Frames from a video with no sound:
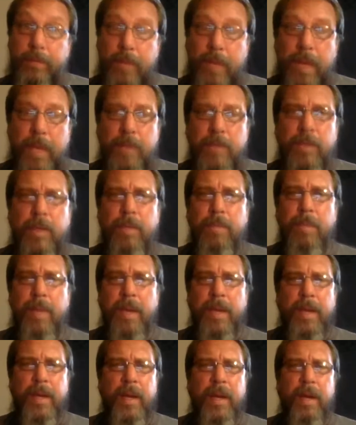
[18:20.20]
actually
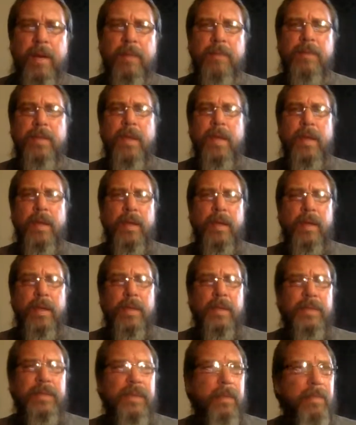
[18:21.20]
been there.
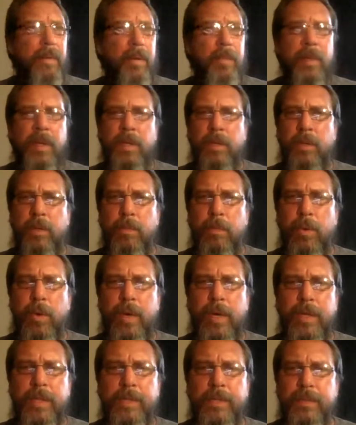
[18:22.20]
So I've been my little
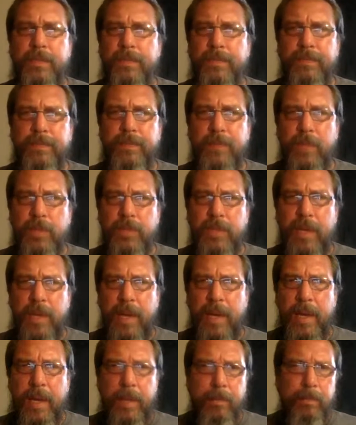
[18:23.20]
boy's
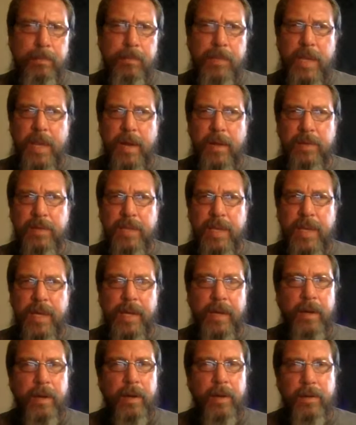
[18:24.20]
full-time
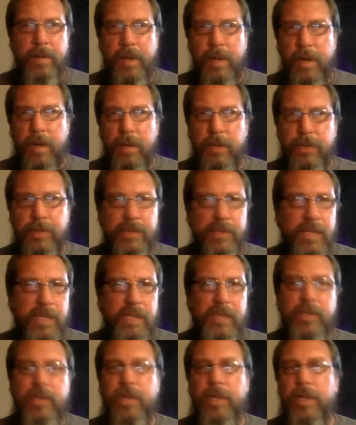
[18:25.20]
caretaker, nurse,
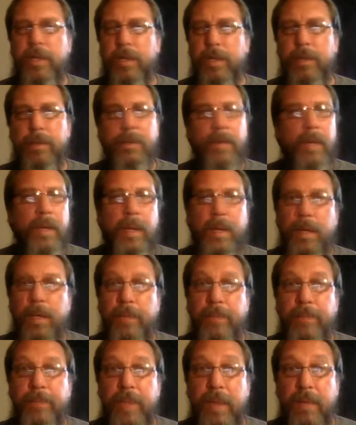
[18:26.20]
teacher,
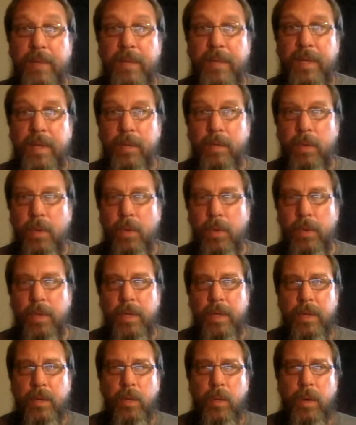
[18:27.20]
everything rolled
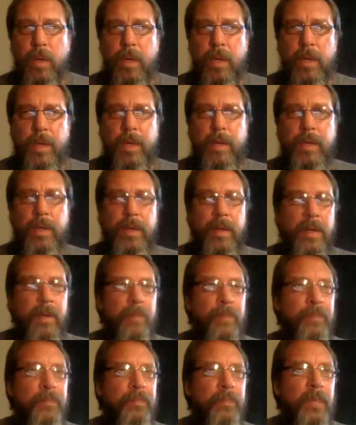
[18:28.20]
into one.
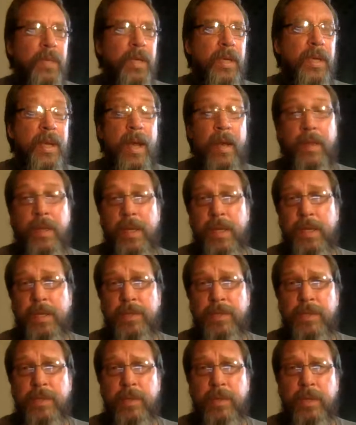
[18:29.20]
And now that
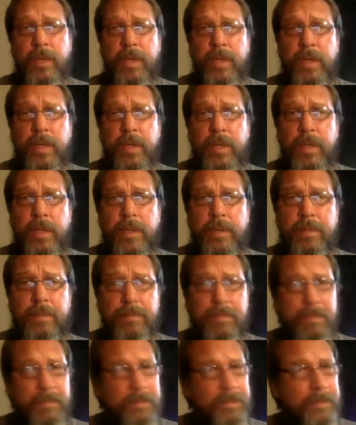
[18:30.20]
he's doing good,
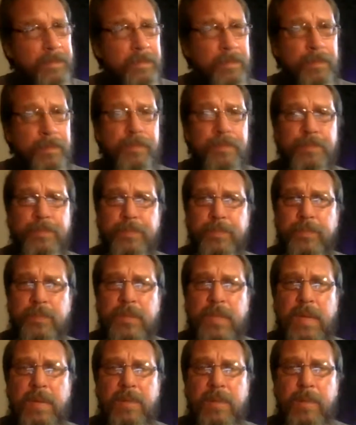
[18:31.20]

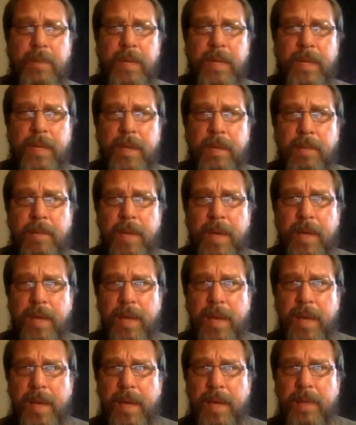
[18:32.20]
time for me to get back
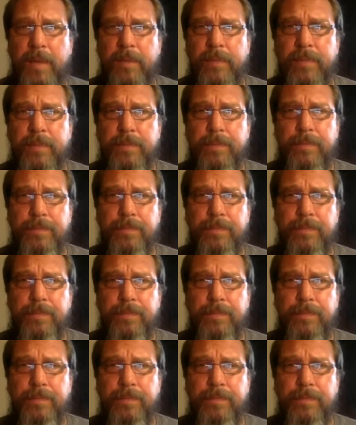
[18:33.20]
at it and